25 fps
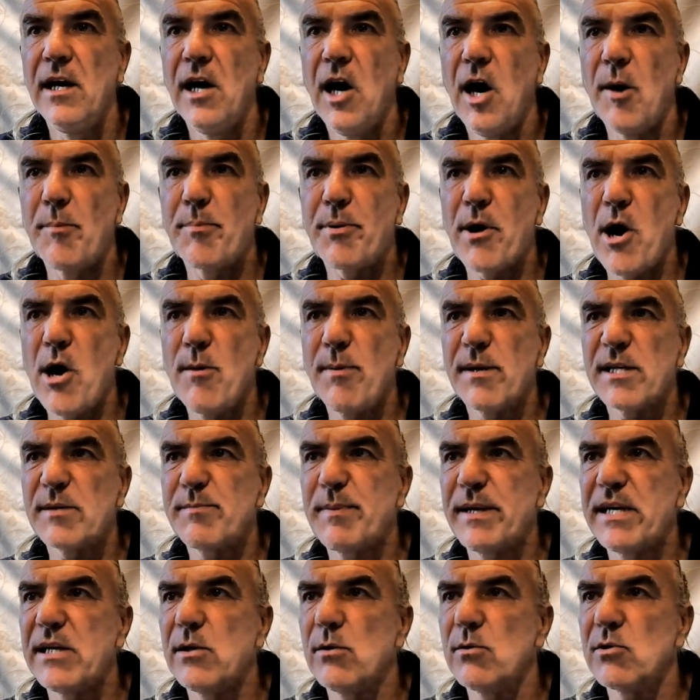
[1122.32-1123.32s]
A probe has
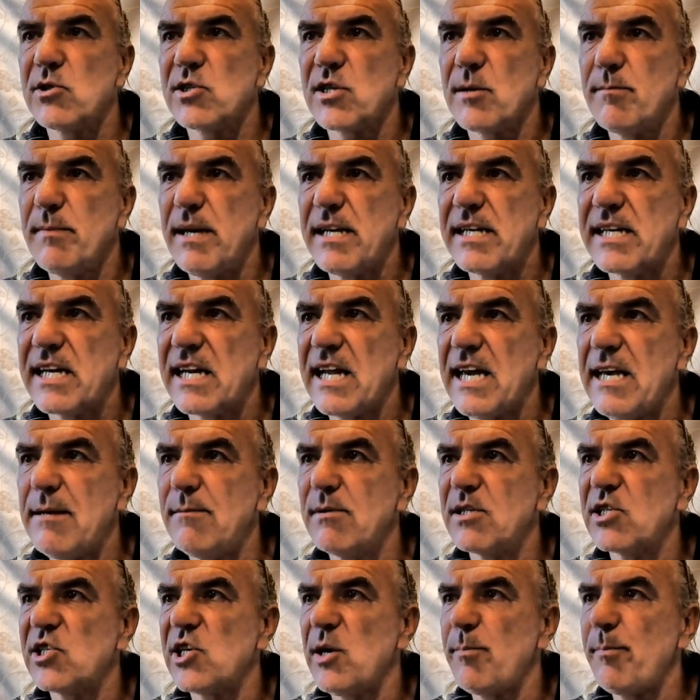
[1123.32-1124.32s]
been launched amid
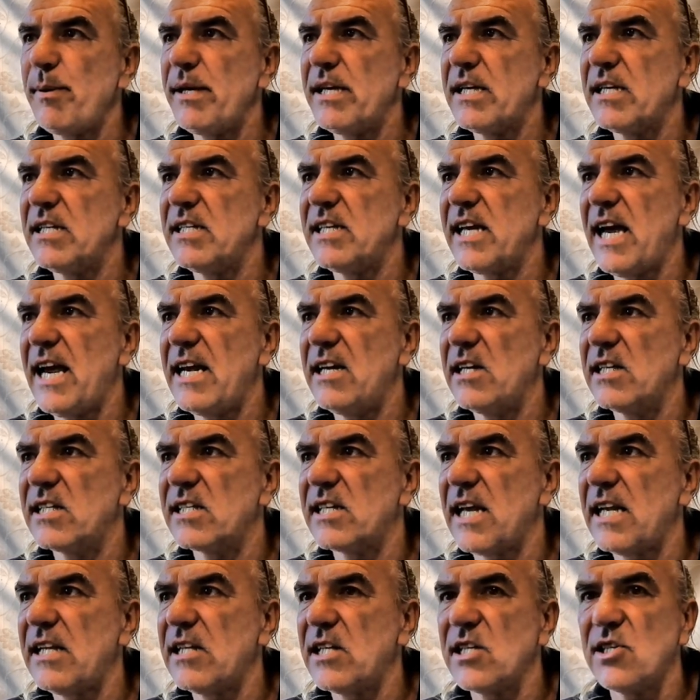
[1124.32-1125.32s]
claims shipping containers
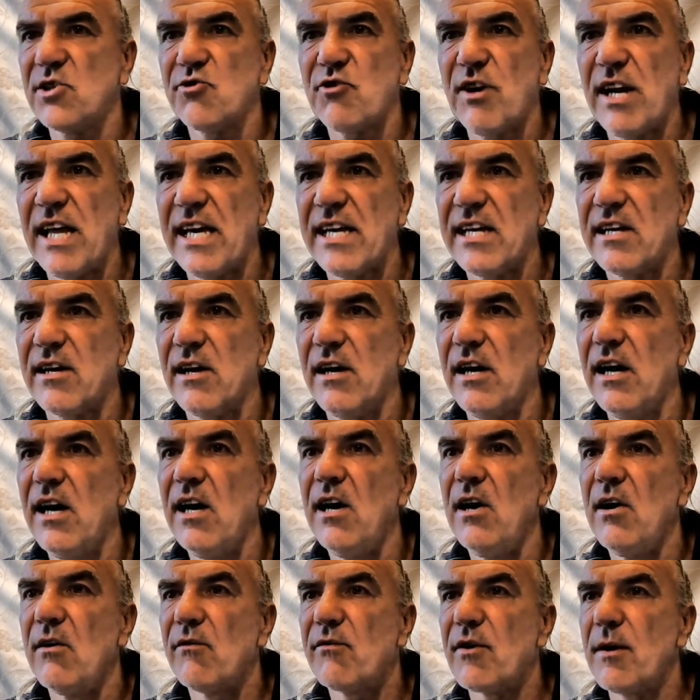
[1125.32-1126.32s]
sent to Sri Lanka
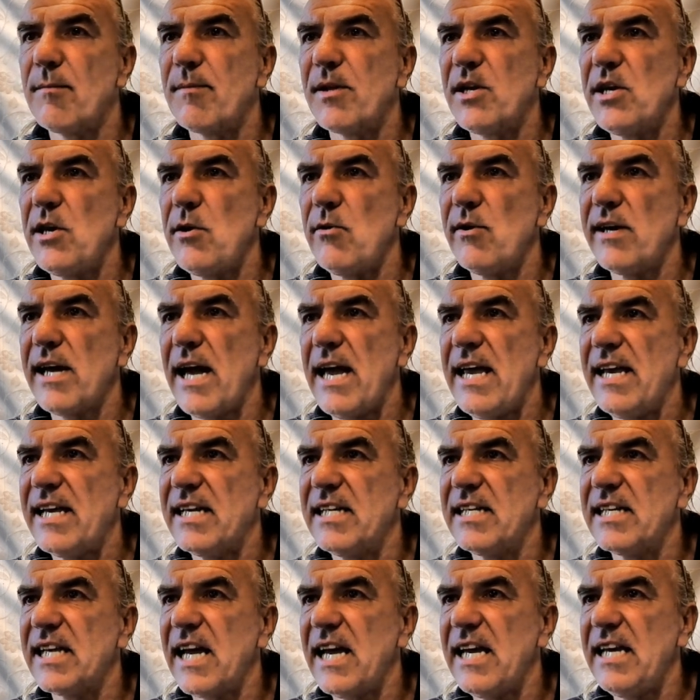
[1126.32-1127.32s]
from the UK
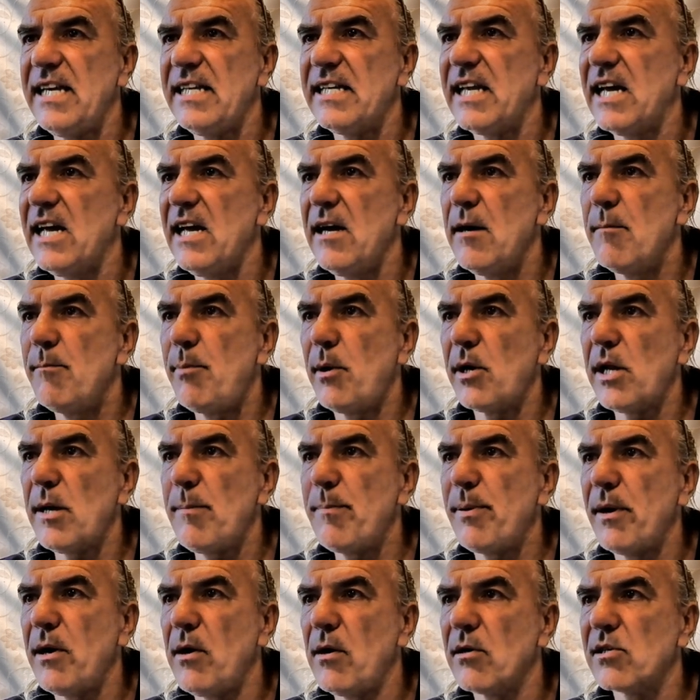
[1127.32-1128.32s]
contained body
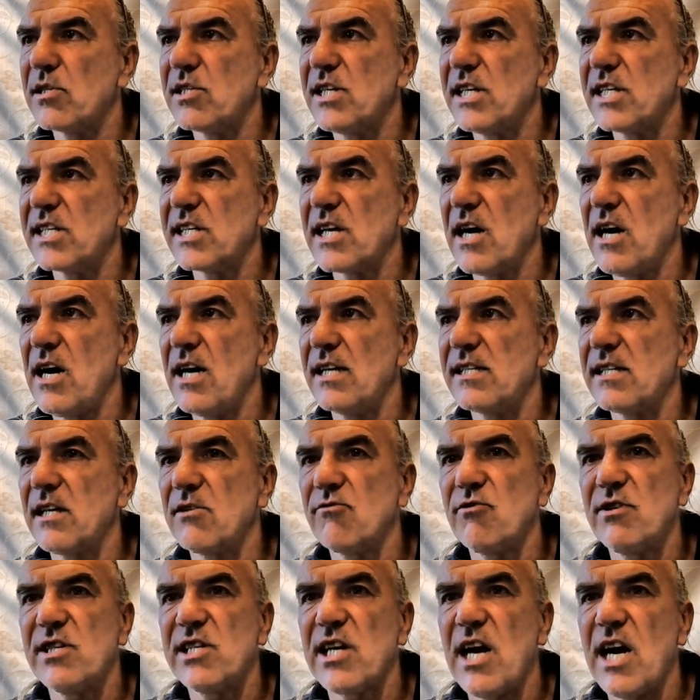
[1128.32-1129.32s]
parts disguised
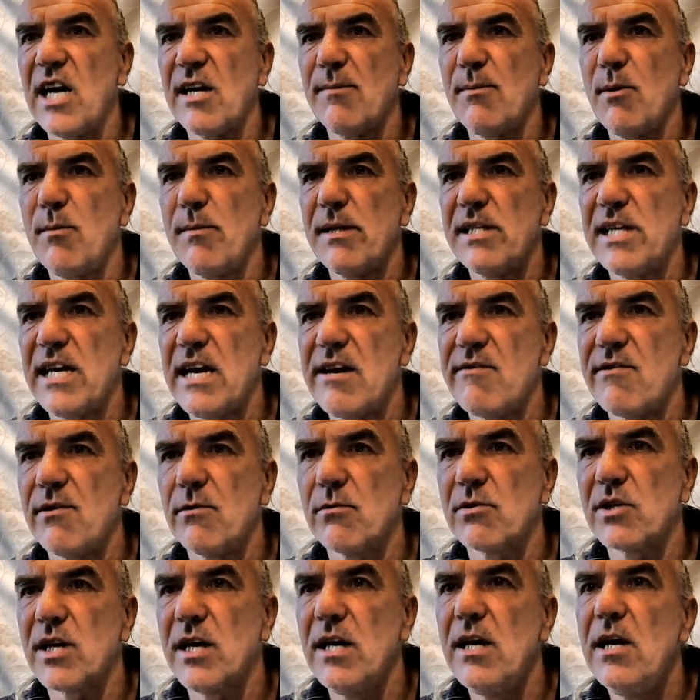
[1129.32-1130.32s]
as recyclable
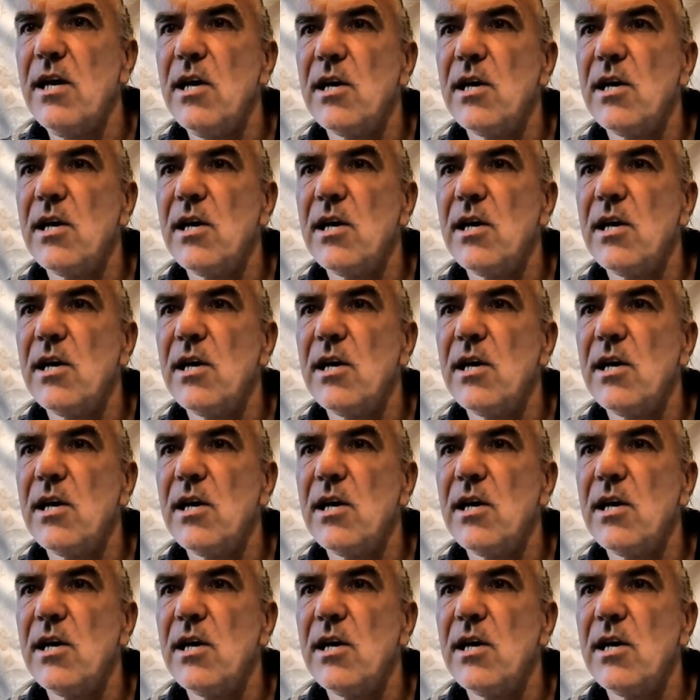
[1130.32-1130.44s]
materials.